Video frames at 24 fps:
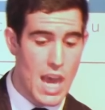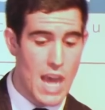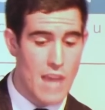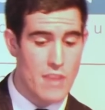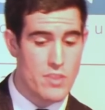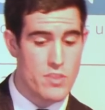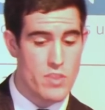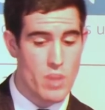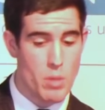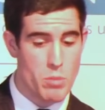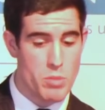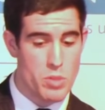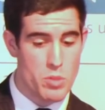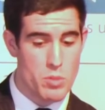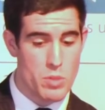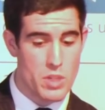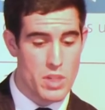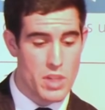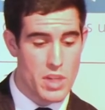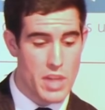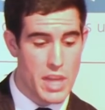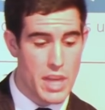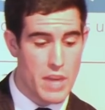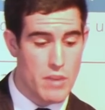and
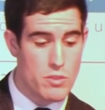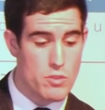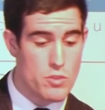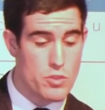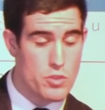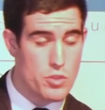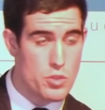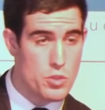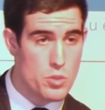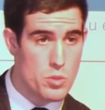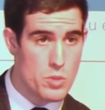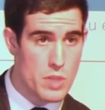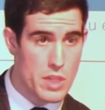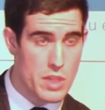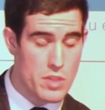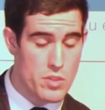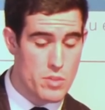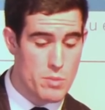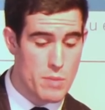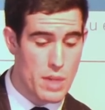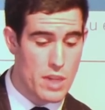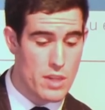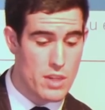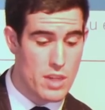subsequent adherence to the
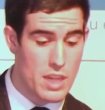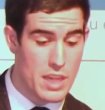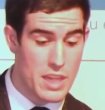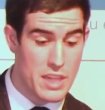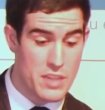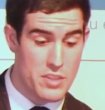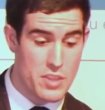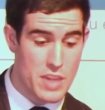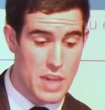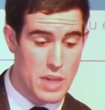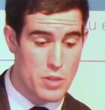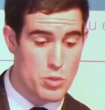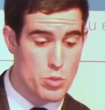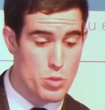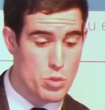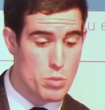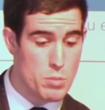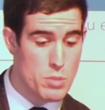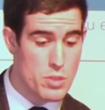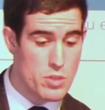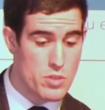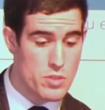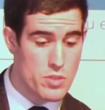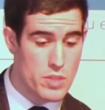international
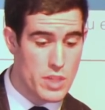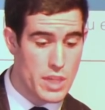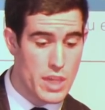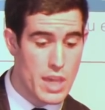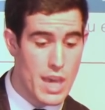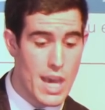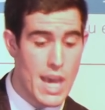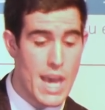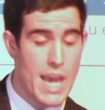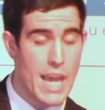community,